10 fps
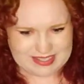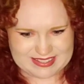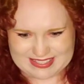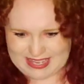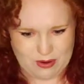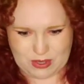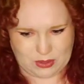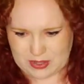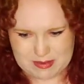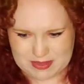sour
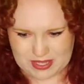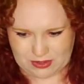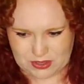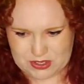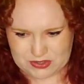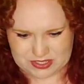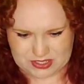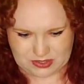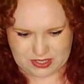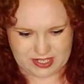cream in the grocery
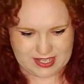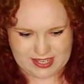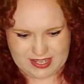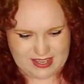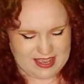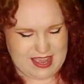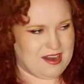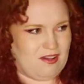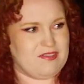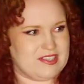store, and
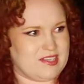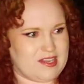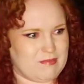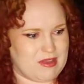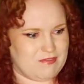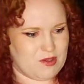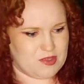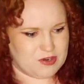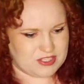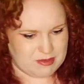all of a sudden on my phone
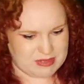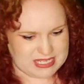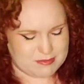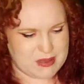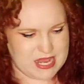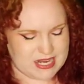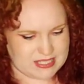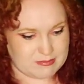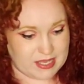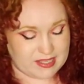there's somebody's
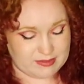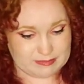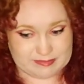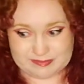penis. I'm like,